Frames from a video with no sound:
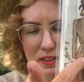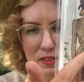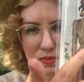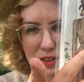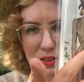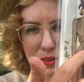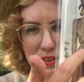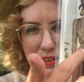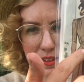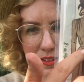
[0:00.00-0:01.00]
in the front with
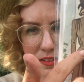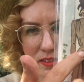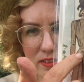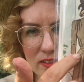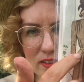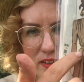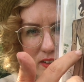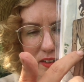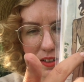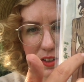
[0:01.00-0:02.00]
a little
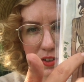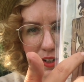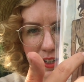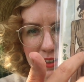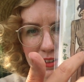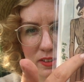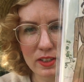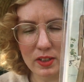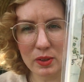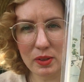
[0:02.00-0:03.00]
triangle
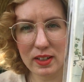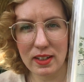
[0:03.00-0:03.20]
yoke.